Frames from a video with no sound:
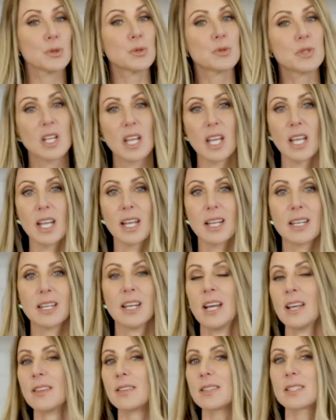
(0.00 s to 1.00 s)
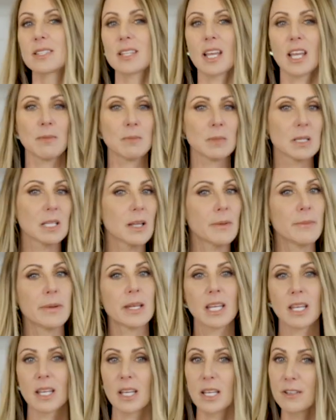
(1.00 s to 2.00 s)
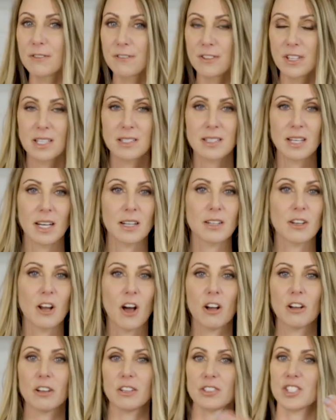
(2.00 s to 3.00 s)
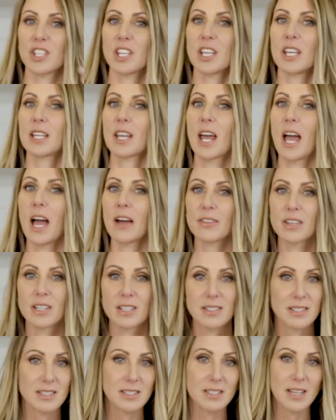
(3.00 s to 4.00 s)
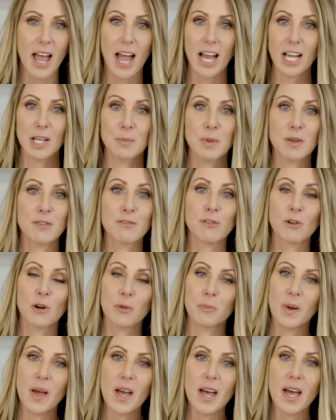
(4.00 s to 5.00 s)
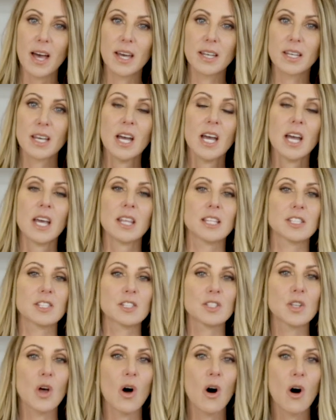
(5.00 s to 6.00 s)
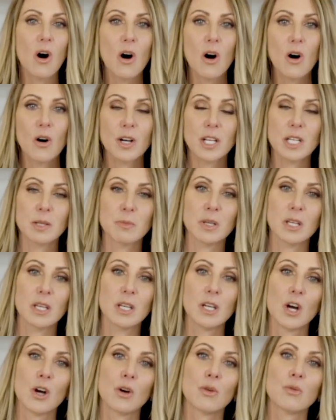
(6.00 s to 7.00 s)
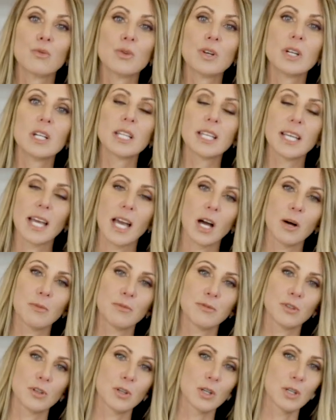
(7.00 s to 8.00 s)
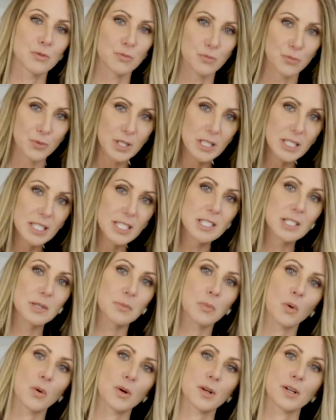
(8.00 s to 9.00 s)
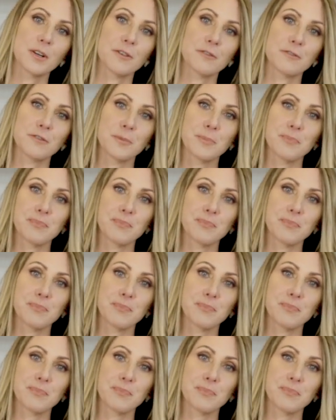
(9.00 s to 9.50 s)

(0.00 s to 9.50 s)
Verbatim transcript: routine, the same limiting evening technology, and having a snack before bed. This is all going to be really helpful and really supportive.